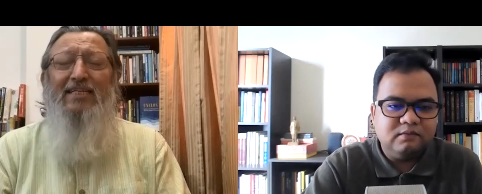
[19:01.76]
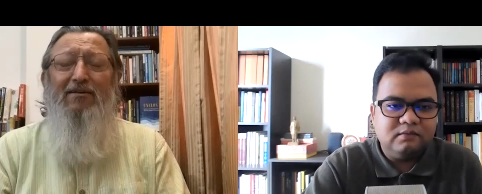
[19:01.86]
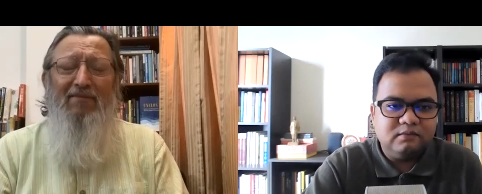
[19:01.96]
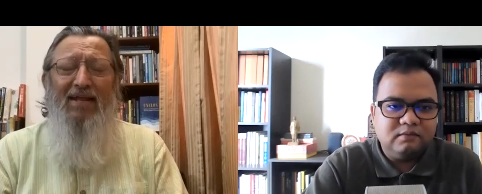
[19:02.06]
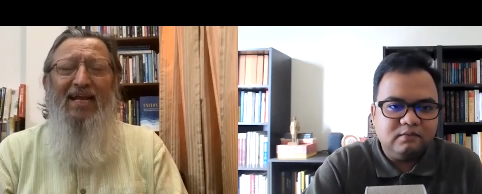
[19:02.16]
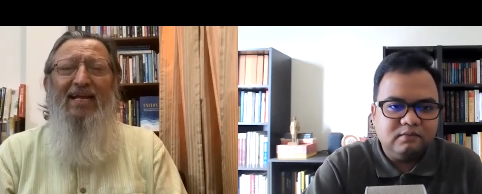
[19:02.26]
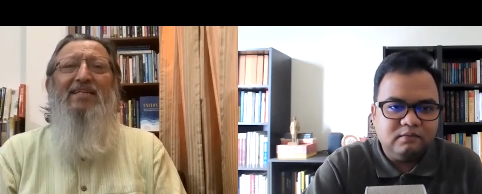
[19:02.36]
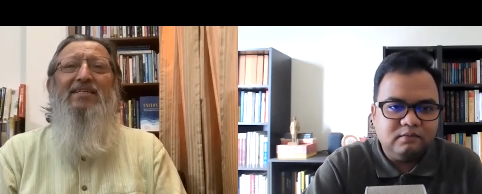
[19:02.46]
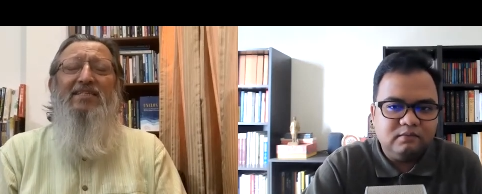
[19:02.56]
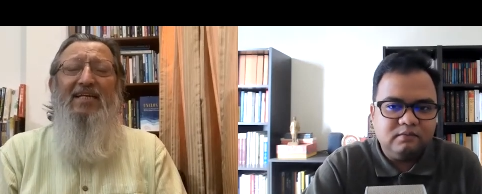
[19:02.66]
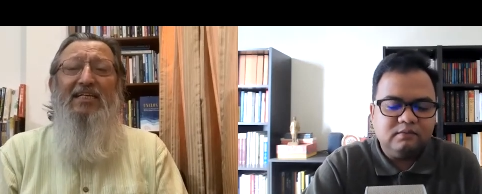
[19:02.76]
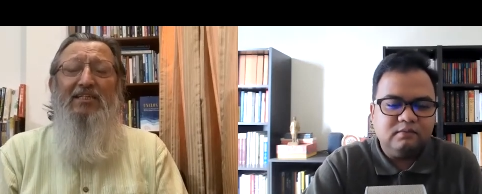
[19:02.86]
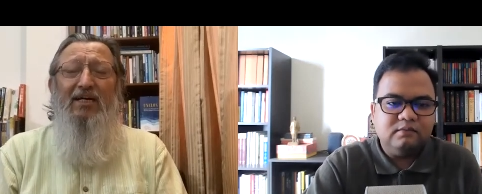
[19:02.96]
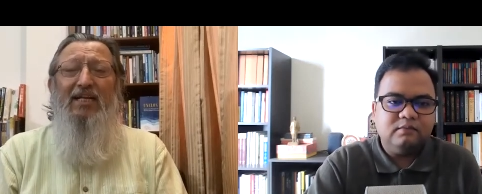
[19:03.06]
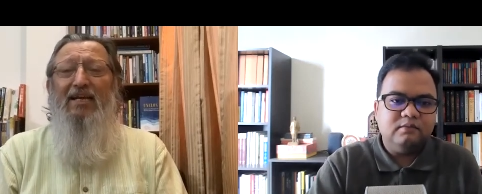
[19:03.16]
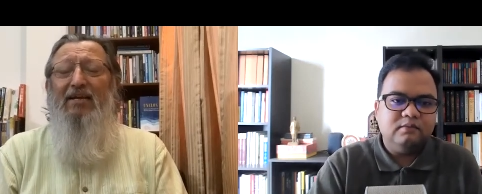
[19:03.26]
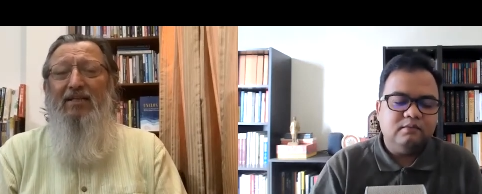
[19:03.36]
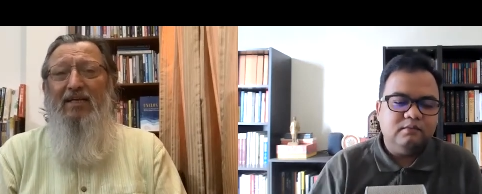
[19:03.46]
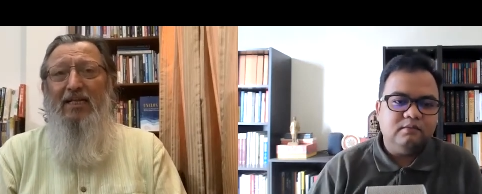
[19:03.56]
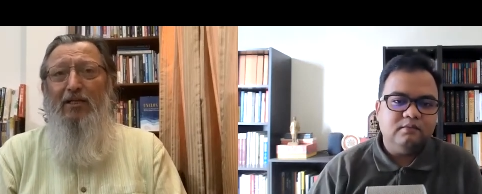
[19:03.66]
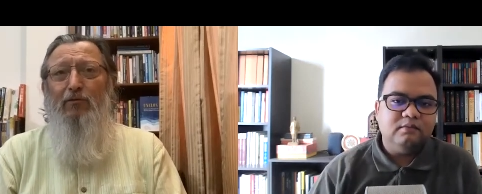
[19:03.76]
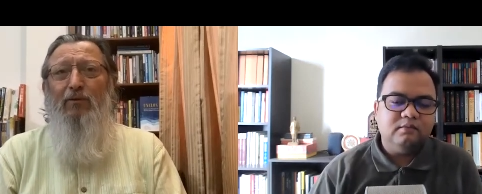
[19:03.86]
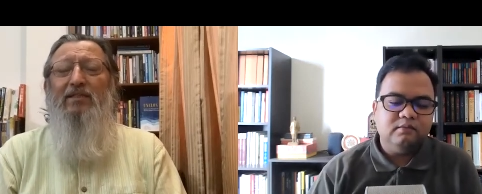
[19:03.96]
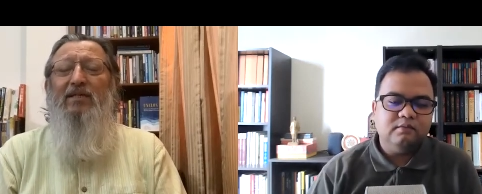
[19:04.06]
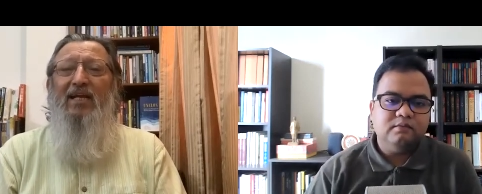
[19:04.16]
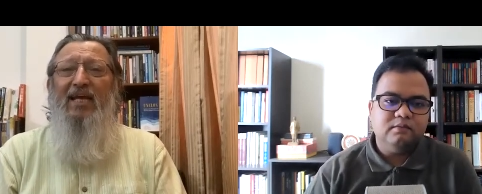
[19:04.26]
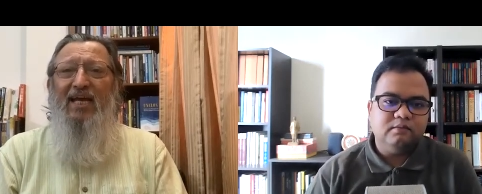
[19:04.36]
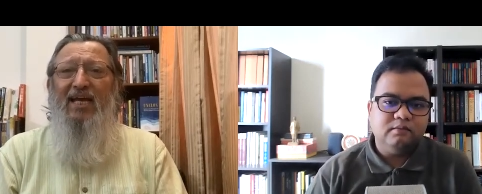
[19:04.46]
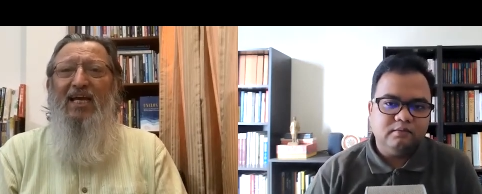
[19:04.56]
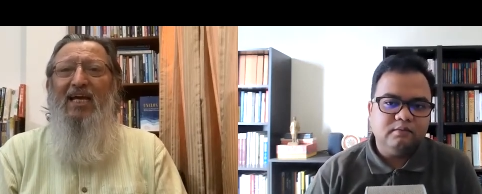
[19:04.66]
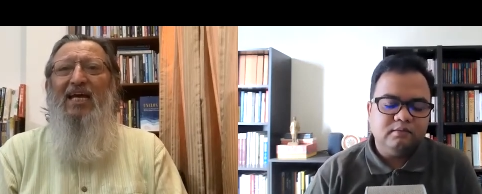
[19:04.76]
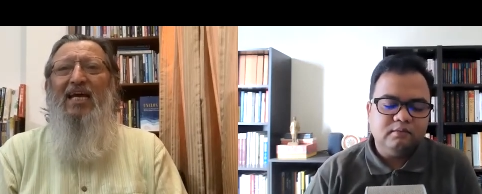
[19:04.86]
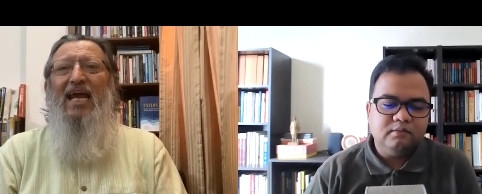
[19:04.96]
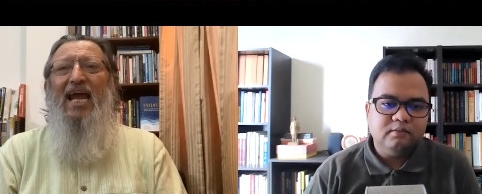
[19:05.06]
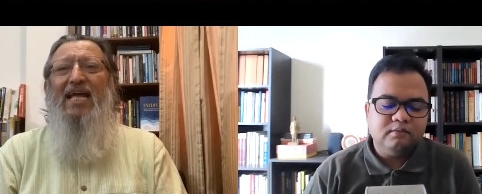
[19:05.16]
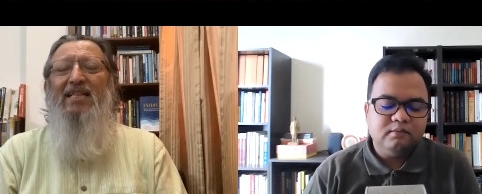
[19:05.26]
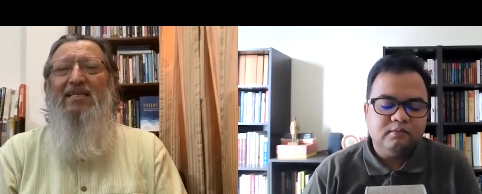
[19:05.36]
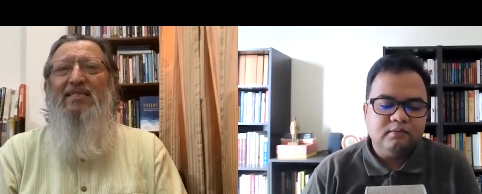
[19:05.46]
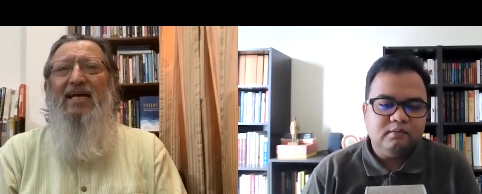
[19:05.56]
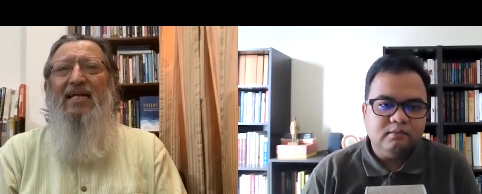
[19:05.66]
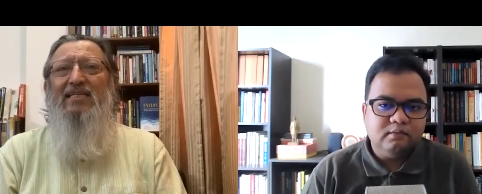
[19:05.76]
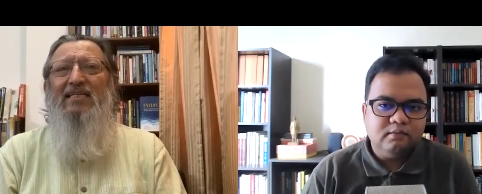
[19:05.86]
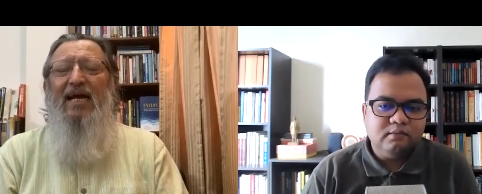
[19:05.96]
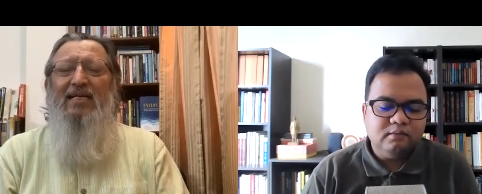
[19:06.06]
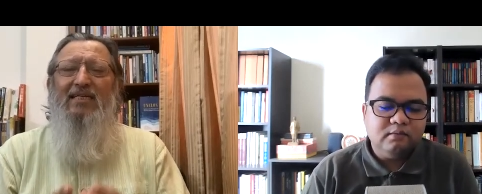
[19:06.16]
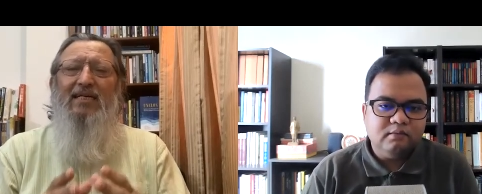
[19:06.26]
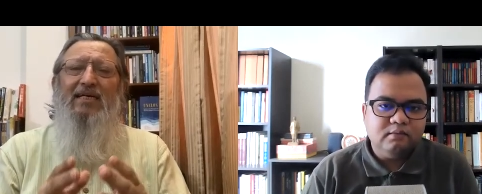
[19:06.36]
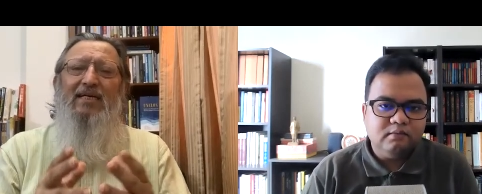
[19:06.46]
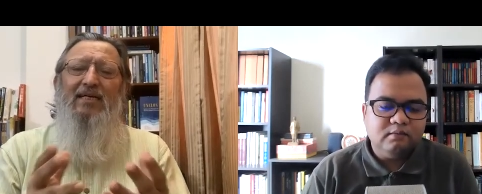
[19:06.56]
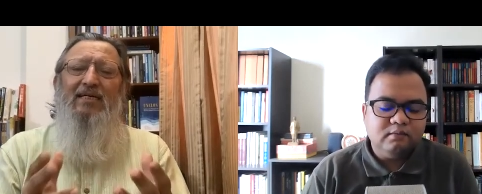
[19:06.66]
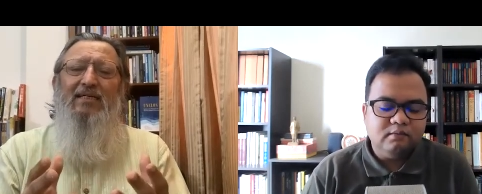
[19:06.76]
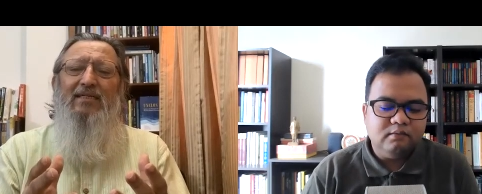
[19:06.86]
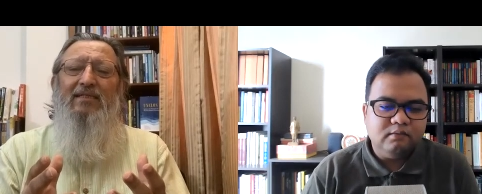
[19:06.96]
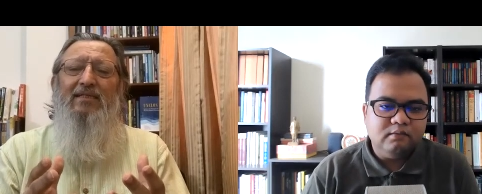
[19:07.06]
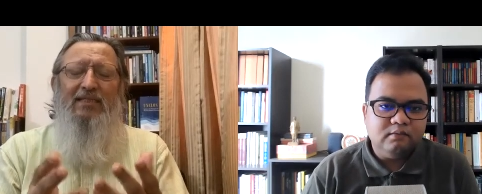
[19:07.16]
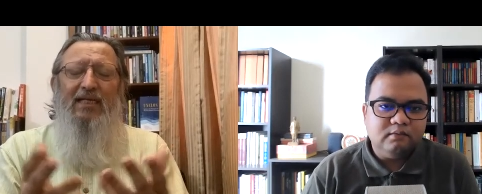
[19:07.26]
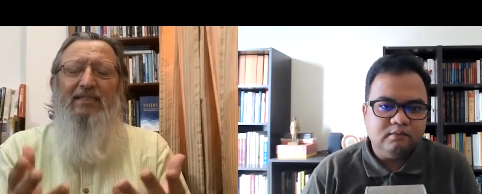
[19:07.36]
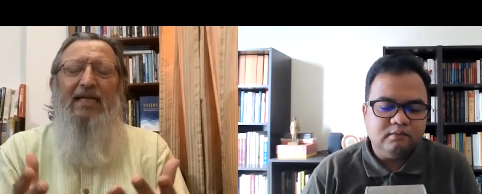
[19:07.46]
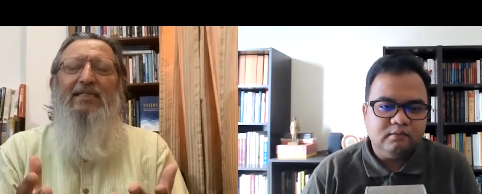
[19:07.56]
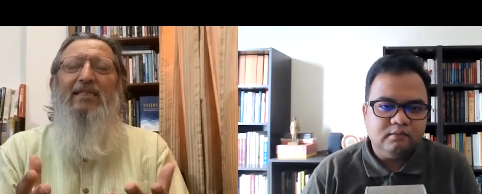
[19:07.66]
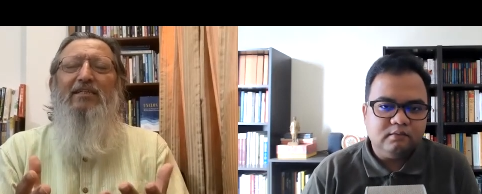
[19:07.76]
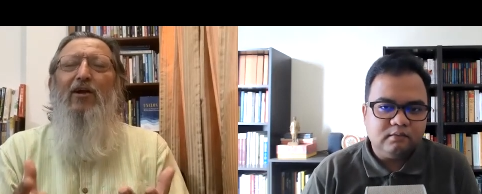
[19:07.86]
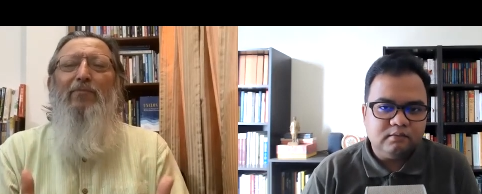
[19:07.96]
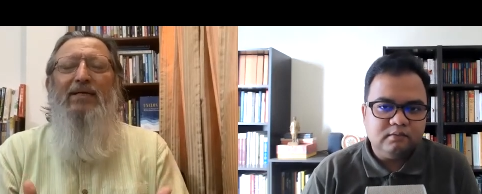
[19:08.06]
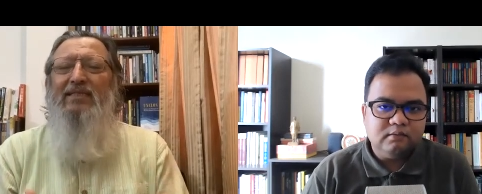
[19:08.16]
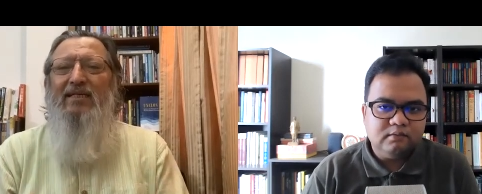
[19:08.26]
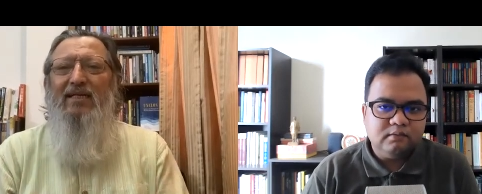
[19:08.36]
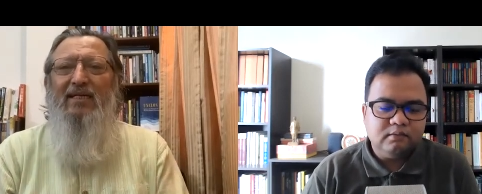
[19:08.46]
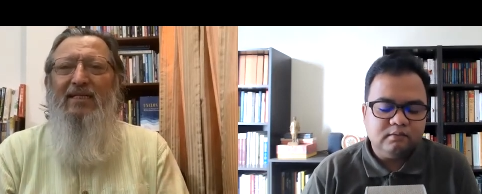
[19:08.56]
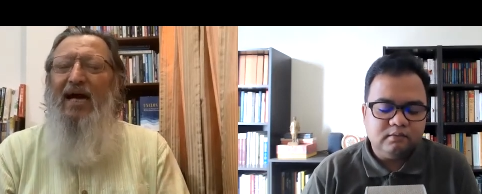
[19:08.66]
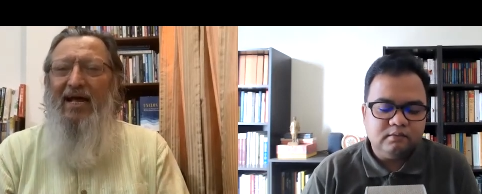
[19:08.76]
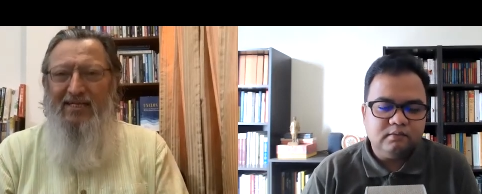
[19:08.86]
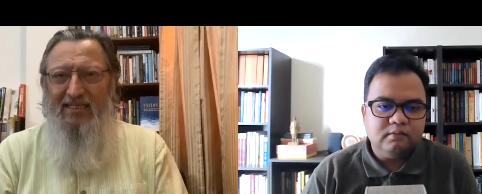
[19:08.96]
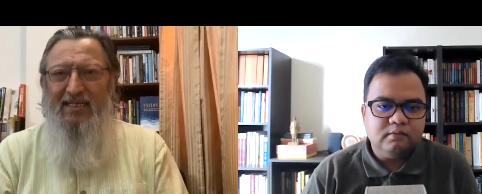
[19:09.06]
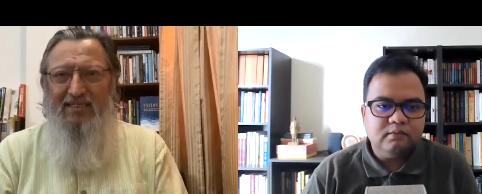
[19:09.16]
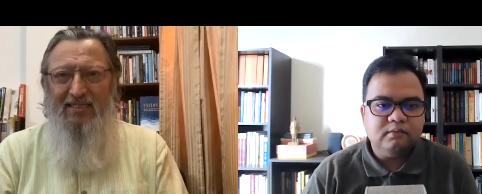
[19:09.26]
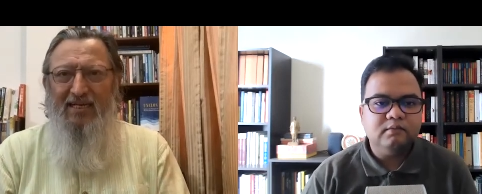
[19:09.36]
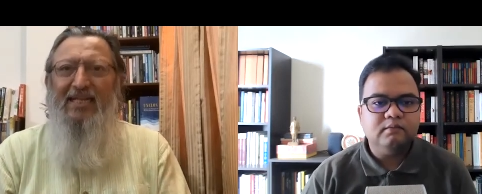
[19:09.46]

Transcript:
Speaker 1: It's a very interesting journey, the Hindutva journey, in the sense that, uh, see, it's centered around basically the RSS.